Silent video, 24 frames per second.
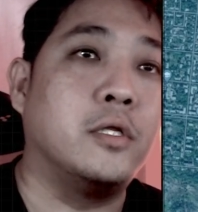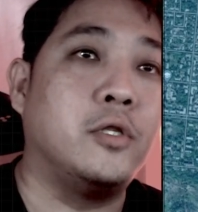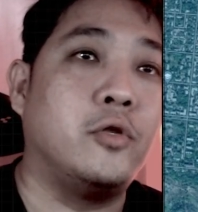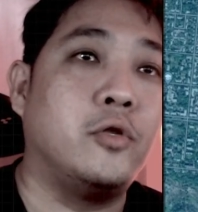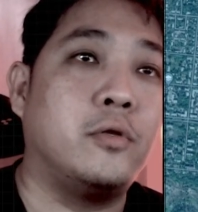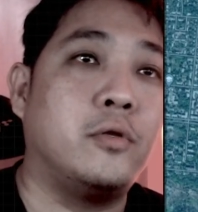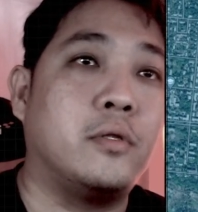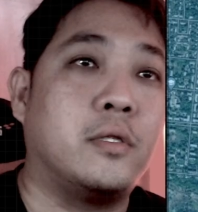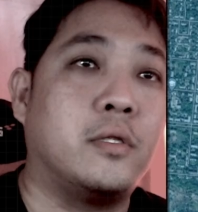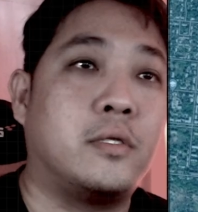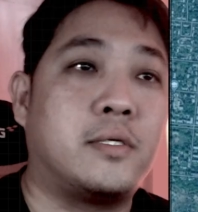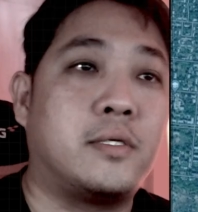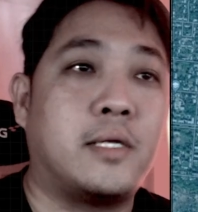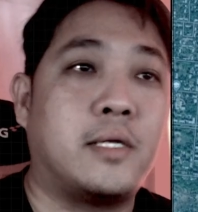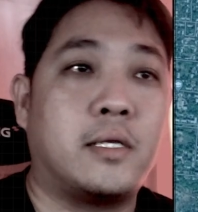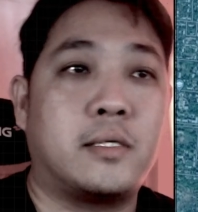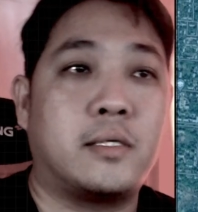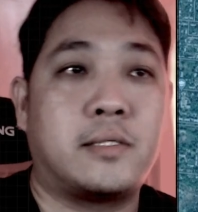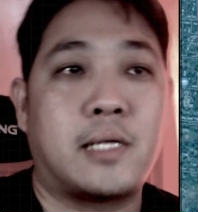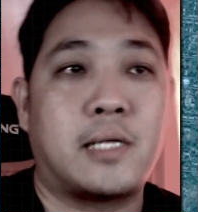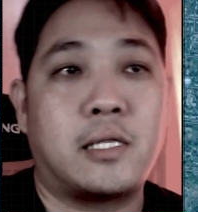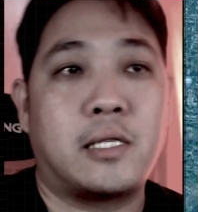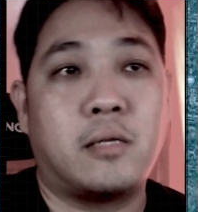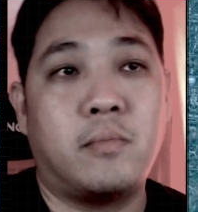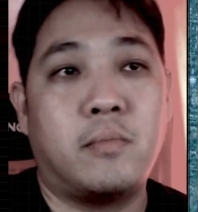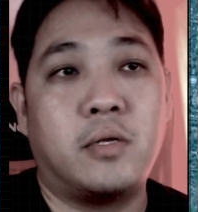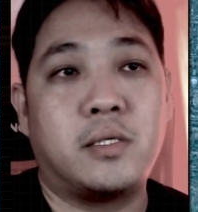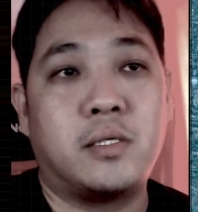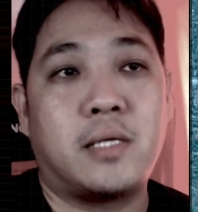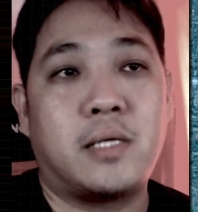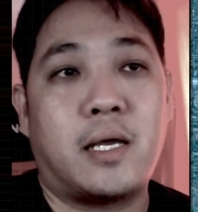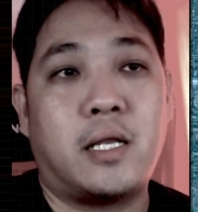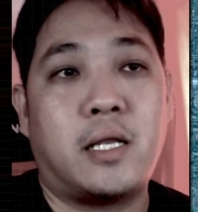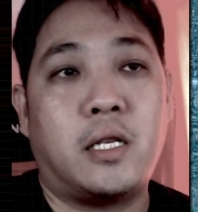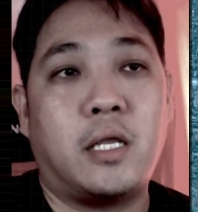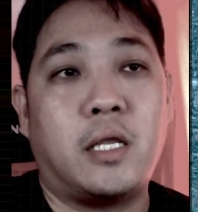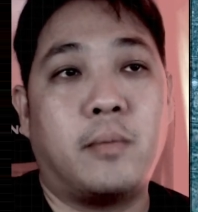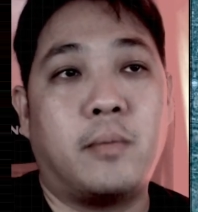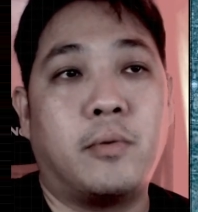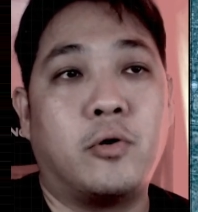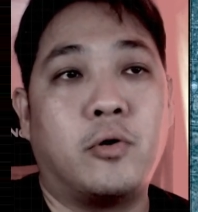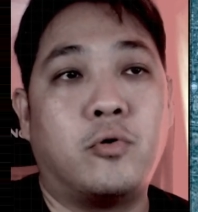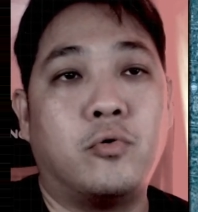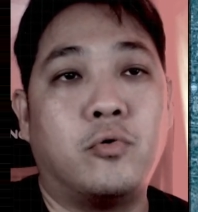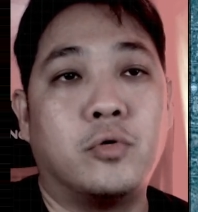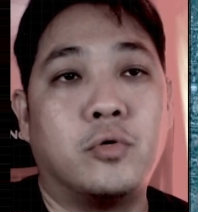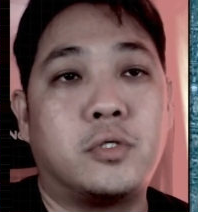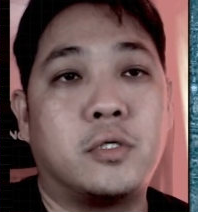settlement and
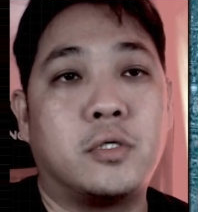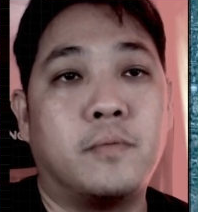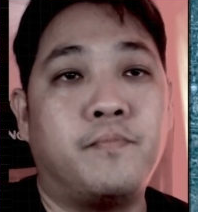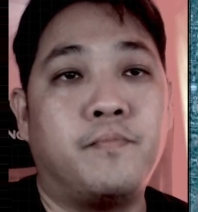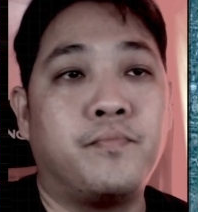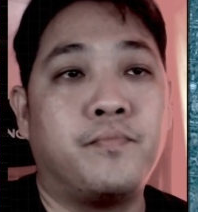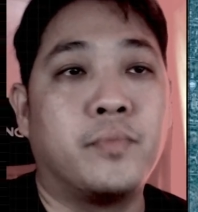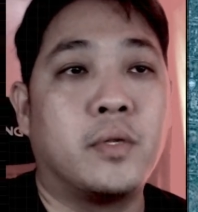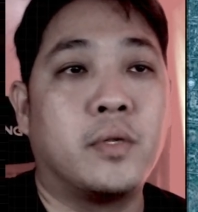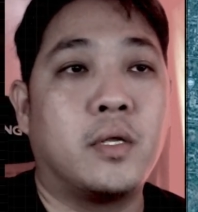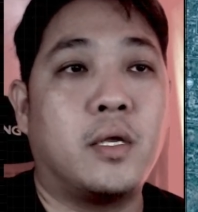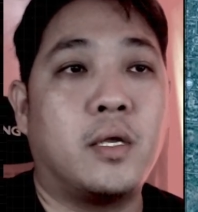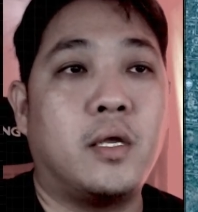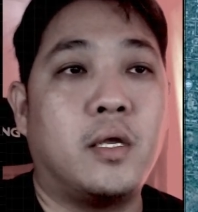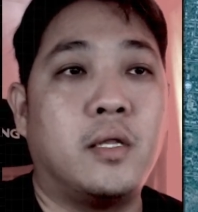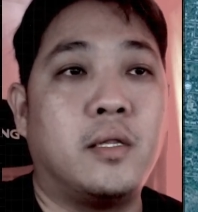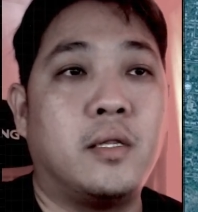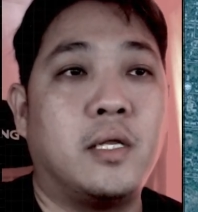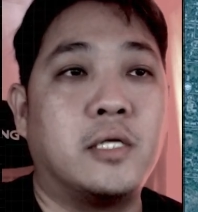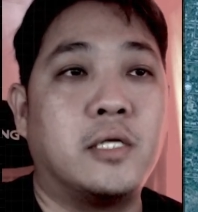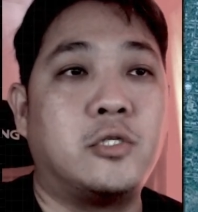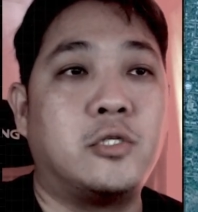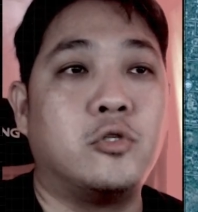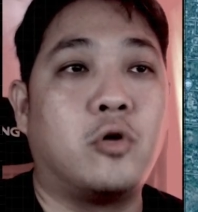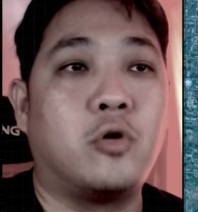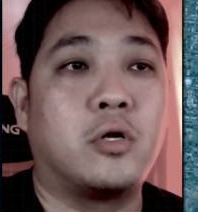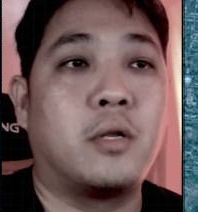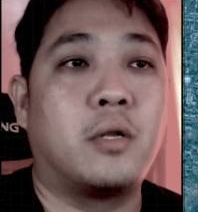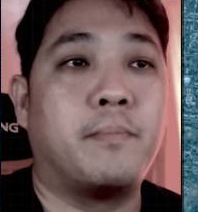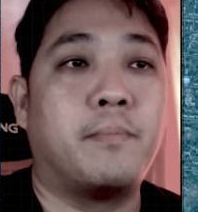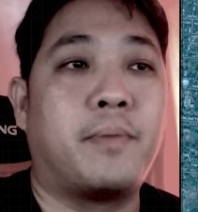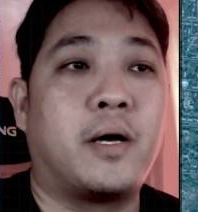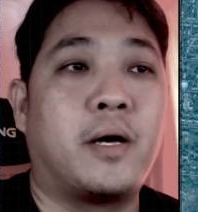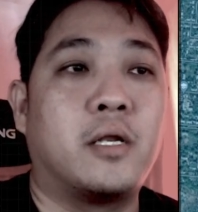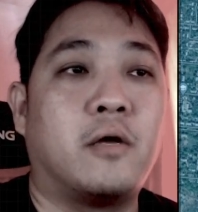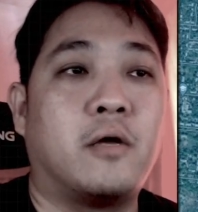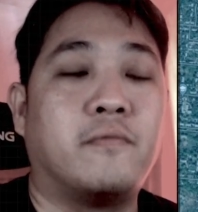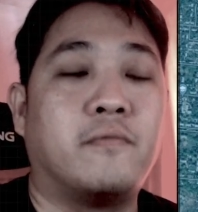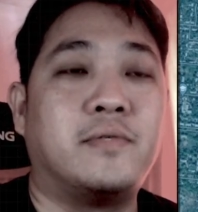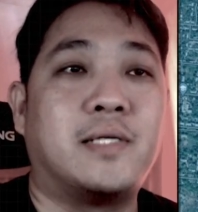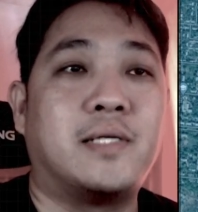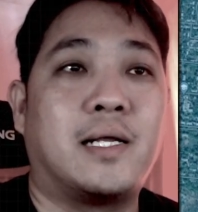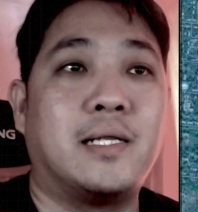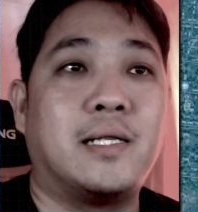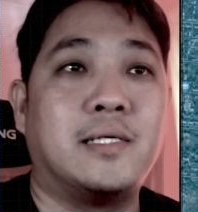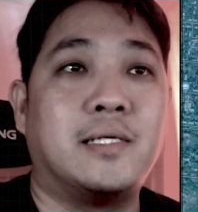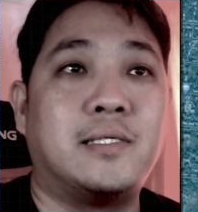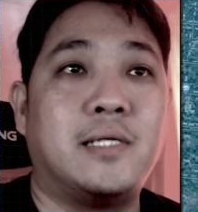neighborhoods in this northern part of
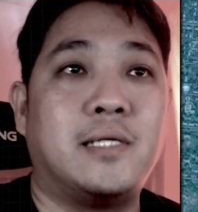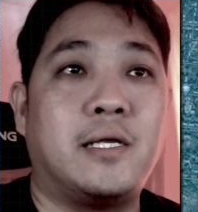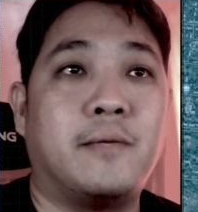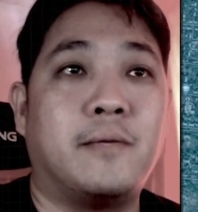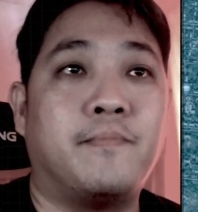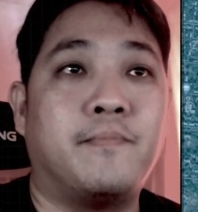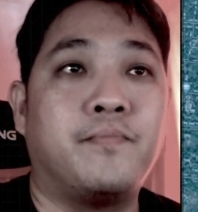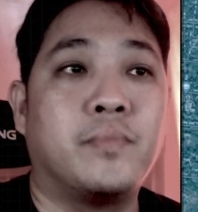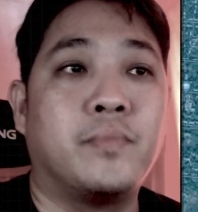Zalizne.